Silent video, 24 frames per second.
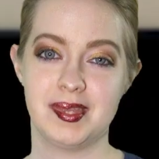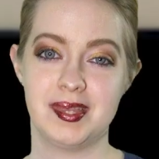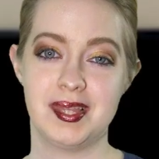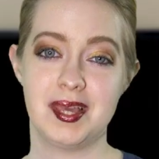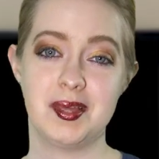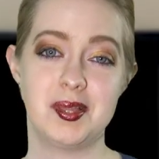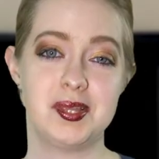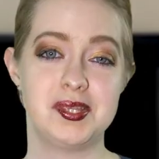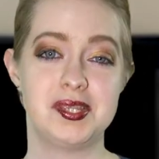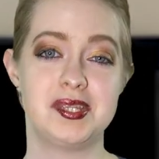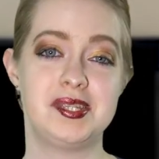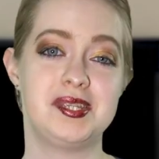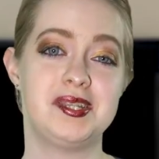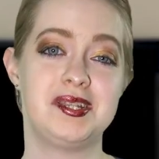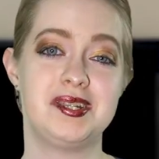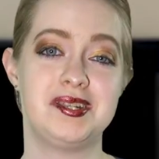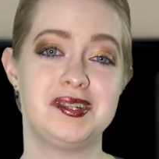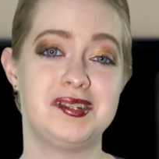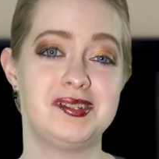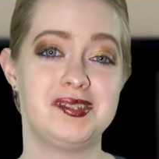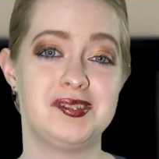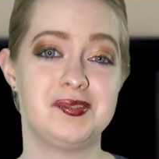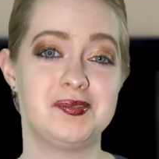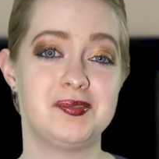Now this isn't
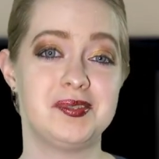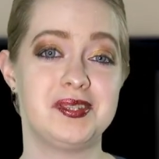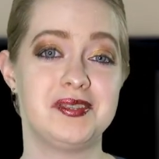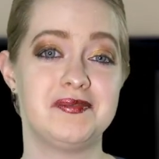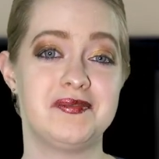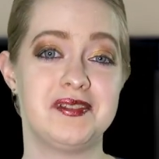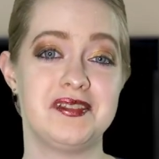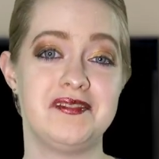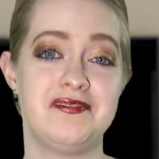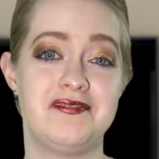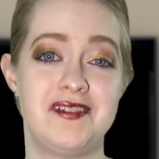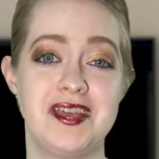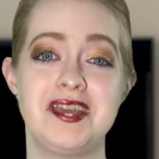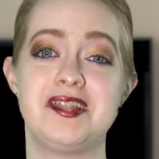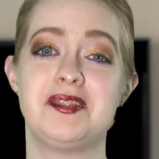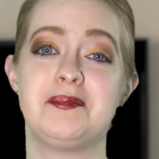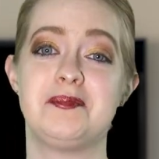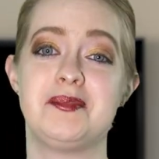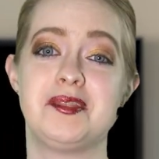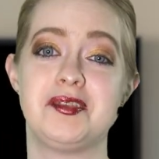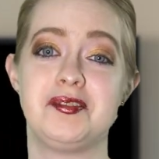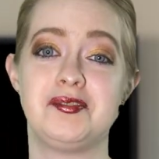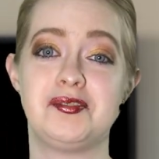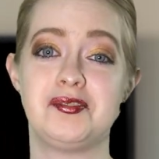an exclusively
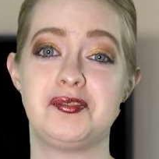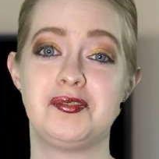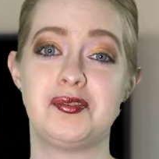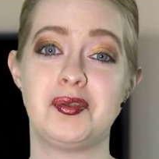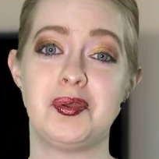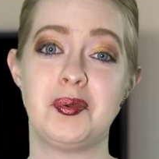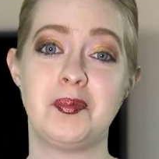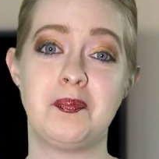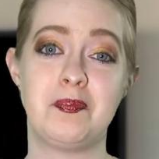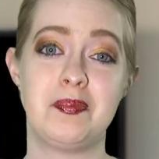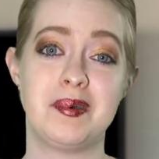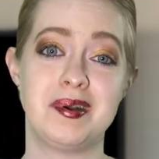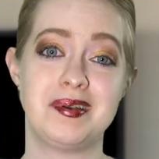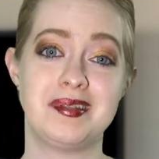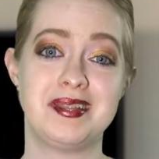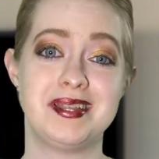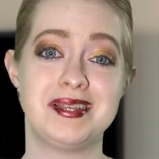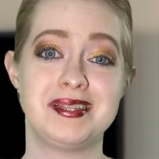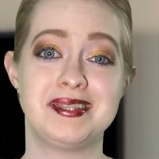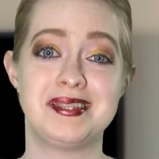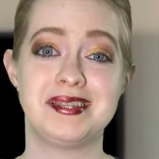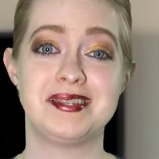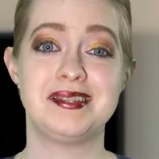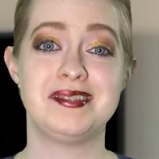fandom thing to do, but
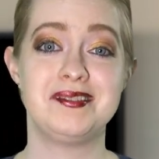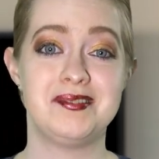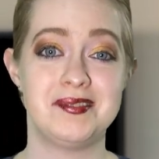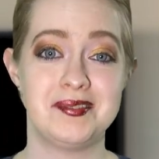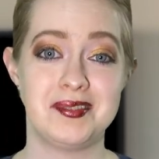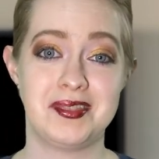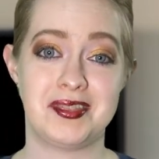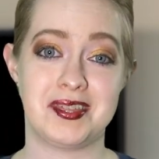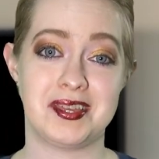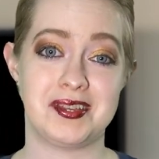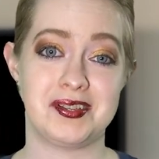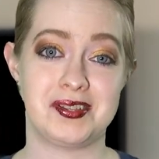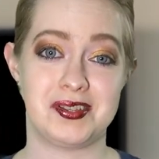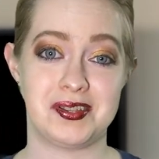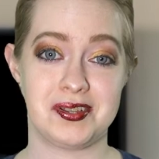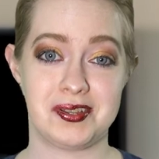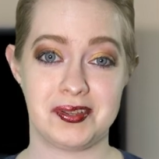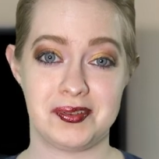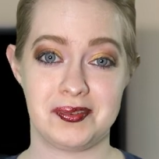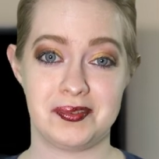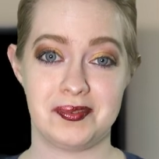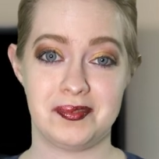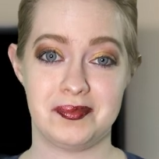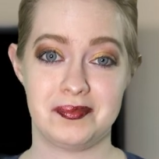it's a good thing to
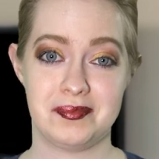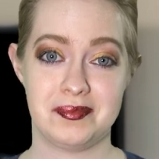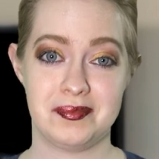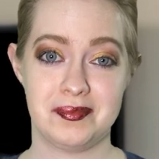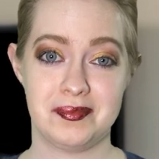do.